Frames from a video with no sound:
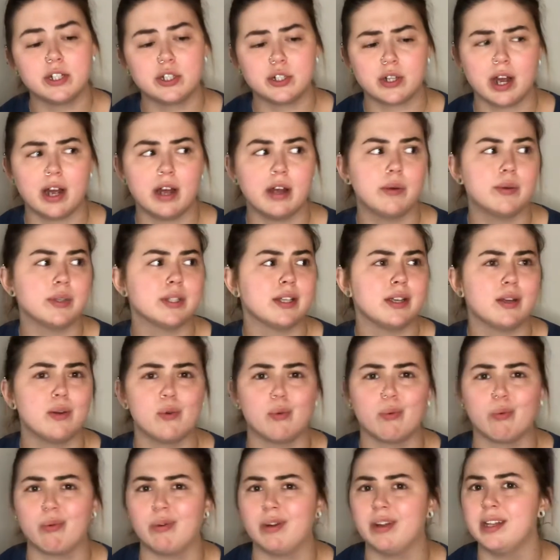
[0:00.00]
try. It was like
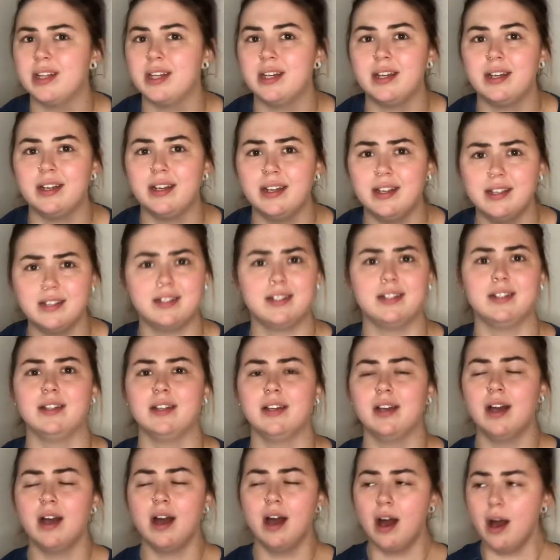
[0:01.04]
really easy.